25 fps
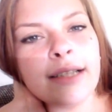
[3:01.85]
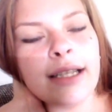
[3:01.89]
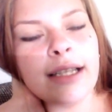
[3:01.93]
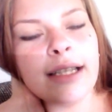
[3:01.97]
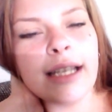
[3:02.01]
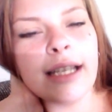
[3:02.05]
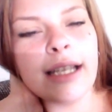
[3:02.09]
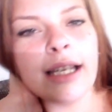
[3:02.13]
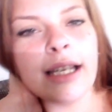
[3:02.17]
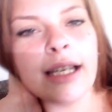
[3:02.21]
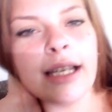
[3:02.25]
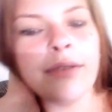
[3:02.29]

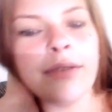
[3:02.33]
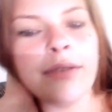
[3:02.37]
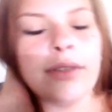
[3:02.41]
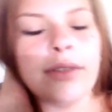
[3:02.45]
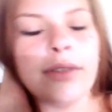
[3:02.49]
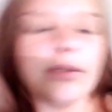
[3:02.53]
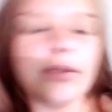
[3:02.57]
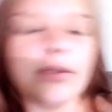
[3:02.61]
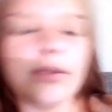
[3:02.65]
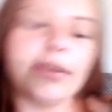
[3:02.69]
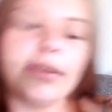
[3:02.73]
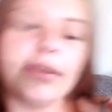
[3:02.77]
like I've
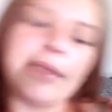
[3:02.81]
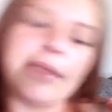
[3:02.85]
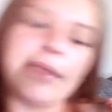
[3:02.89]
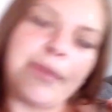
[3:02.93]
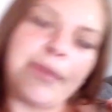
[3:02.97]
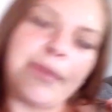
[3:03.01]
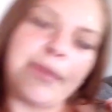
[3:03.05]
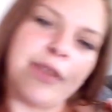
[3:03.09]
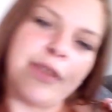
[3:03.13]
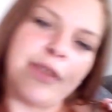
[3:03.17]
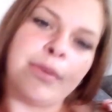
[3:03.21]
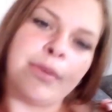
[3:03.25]
told some
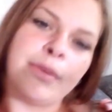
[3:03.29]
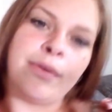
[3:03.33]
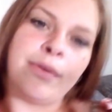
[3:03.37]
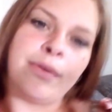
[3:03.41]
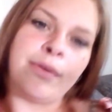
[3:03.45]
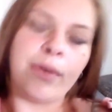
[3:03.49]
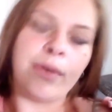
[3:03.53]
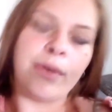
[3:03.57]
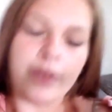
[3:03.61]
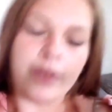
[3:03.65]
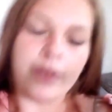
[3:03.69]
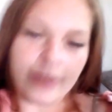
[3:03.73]
of you
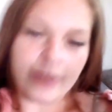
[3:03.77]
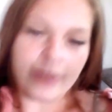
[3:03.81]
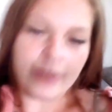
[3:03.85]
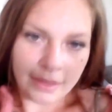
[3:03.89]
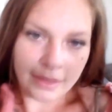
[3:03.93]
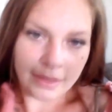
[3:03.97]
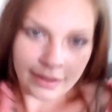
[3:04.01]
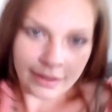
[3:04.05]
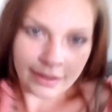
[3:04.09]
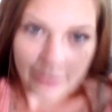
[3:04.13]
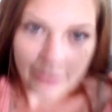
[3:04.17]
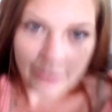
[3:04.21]
before,
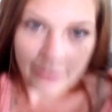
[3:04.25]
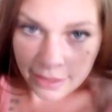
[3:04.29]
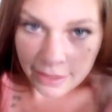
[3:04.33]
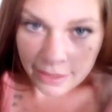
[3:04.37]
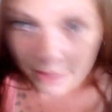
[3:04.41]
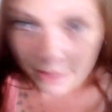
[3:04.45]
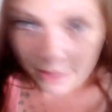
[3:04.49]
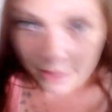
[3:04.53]
it